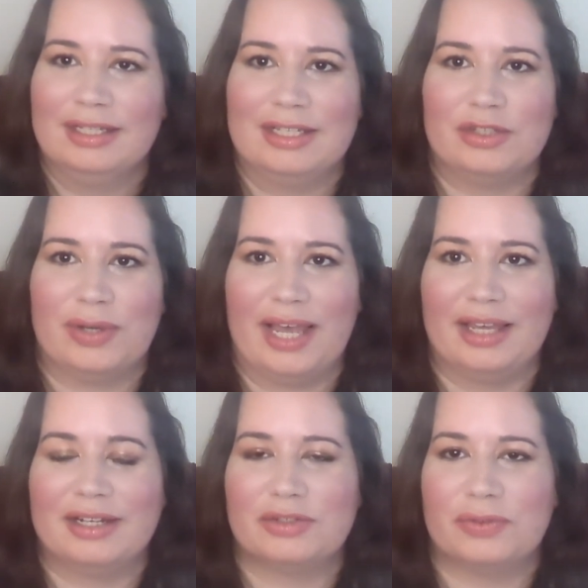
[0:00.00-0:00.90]
That's
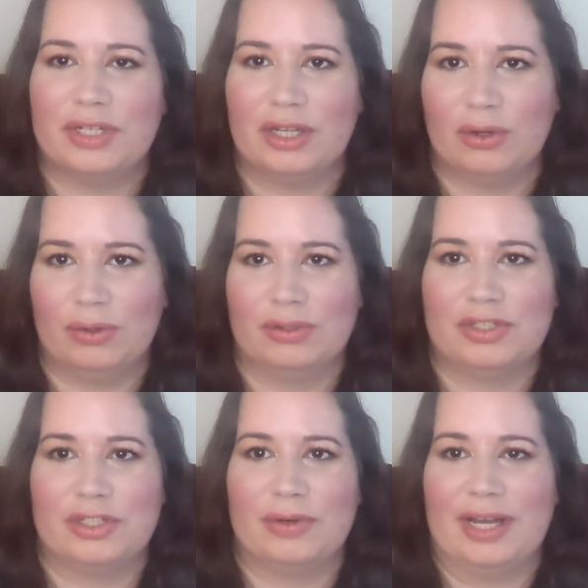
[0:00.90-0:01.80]
okay. It is really
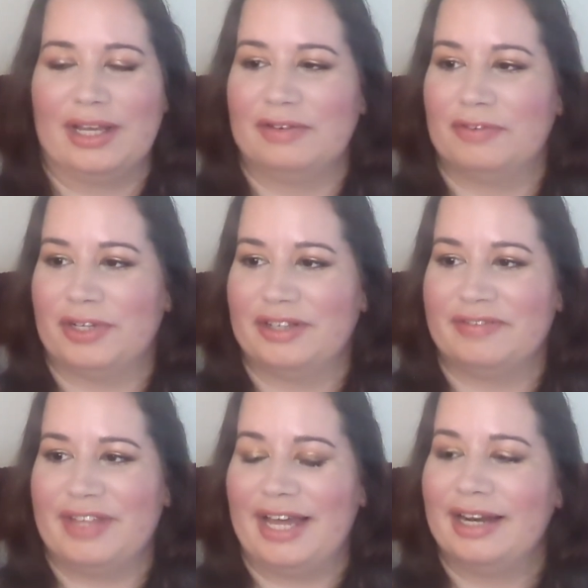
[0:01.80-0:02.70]
old, so I can
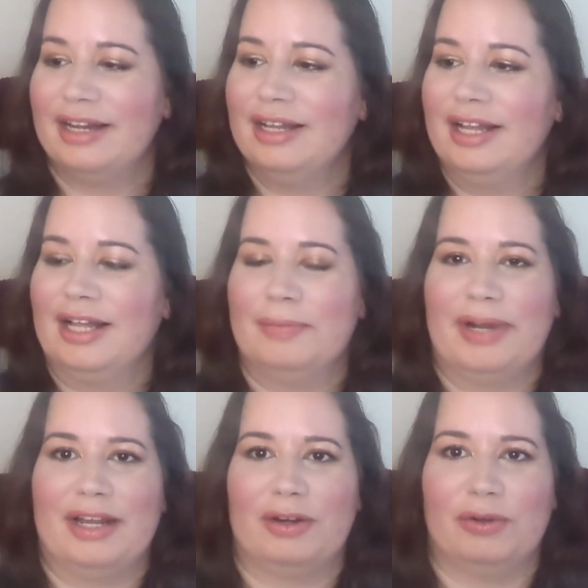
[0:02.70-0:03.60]
forgive that.
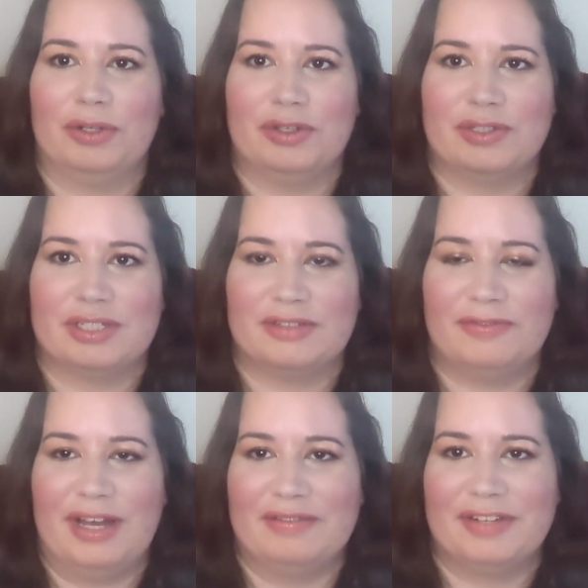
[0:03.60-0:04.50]
But I had a goal to use this
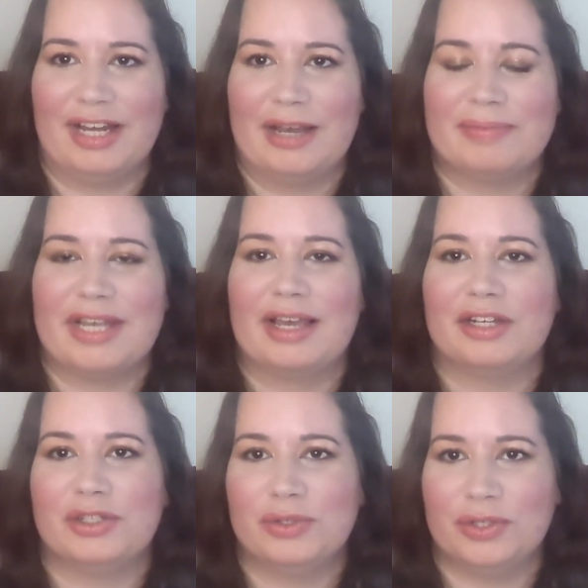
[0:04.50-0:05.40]
5 times. I
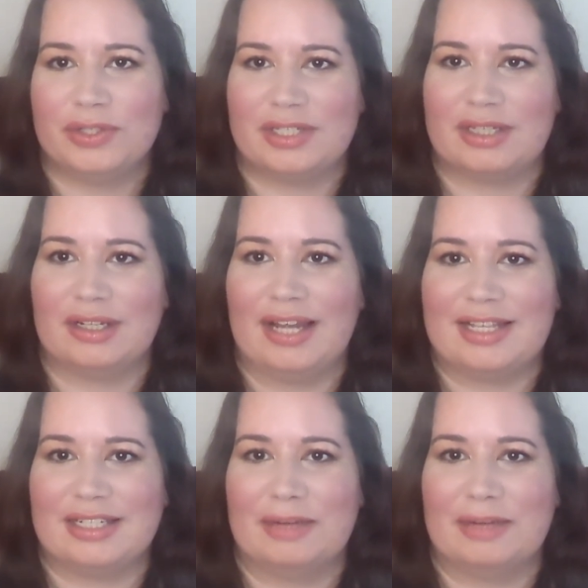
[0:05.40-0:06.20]
had 2 uses at the last